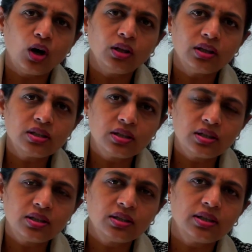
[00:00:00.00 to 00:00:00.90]
all these
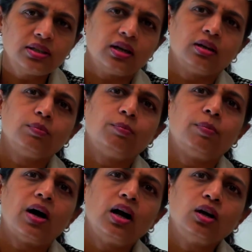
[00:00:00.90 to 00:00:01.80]
diseases are a
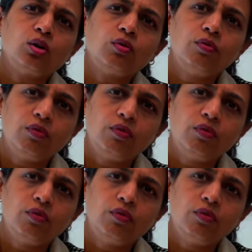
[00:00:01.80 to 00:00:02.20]
part of